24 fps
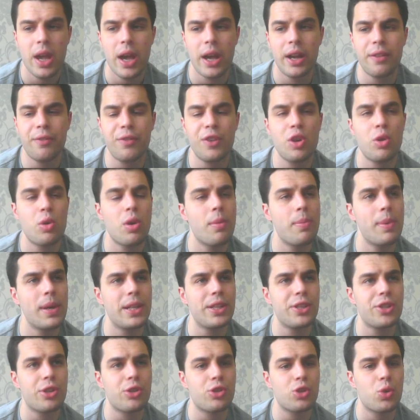And if you were
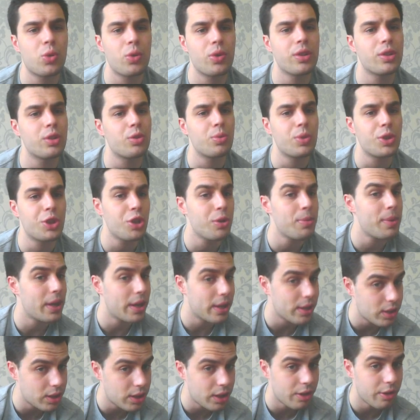Billy Joe Saunders, would you be
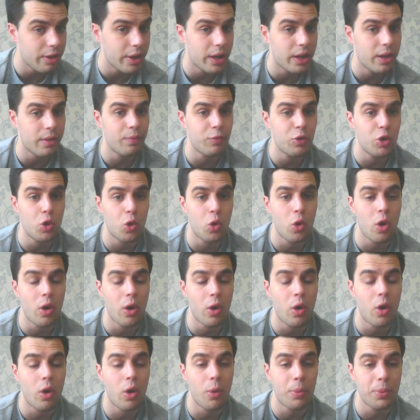considering
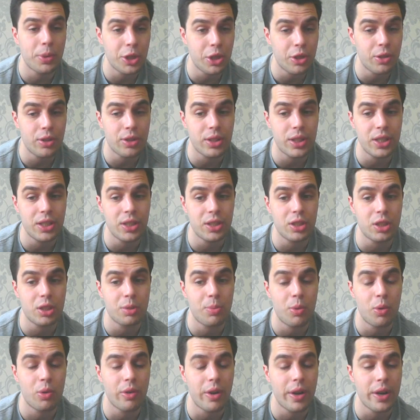your opportunities in the
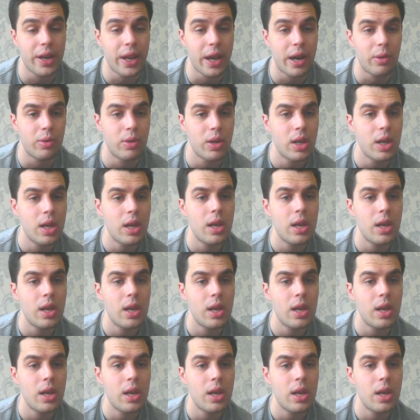sport right now?